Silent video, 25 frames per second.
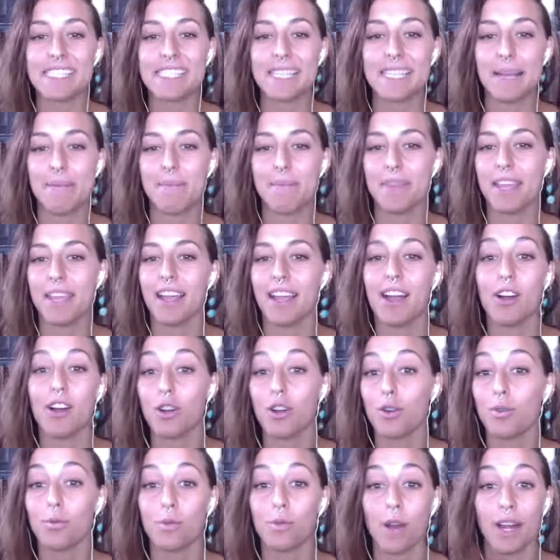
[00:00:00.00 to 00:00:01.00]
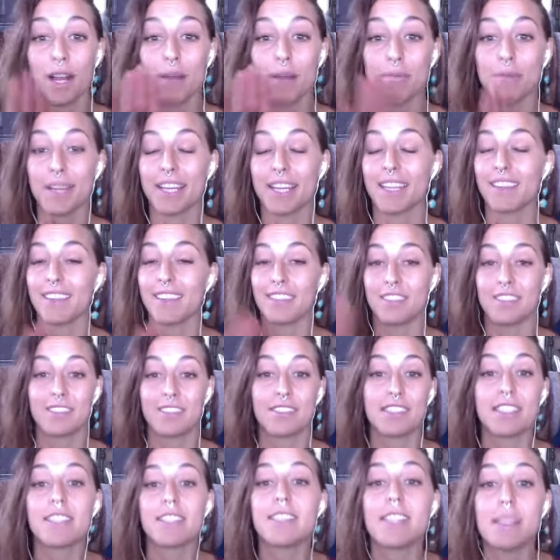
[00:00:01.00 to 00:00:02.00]
something, I'll go run up like the
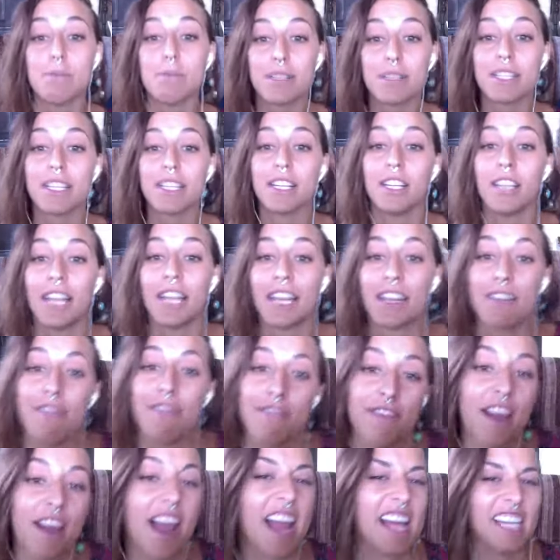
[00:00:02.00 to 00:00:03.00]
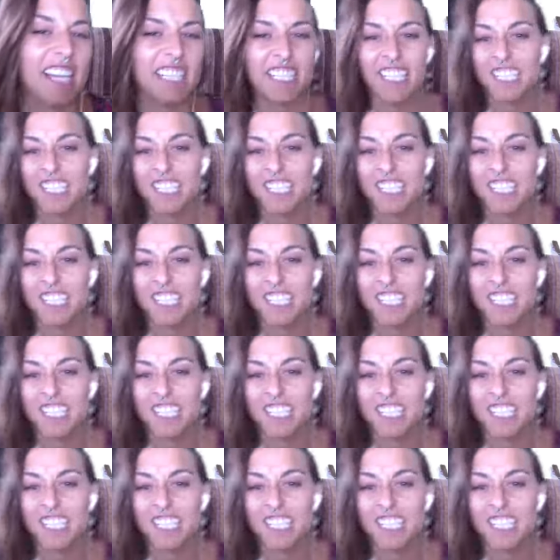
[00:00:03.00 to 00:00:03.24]
steepest hill I can find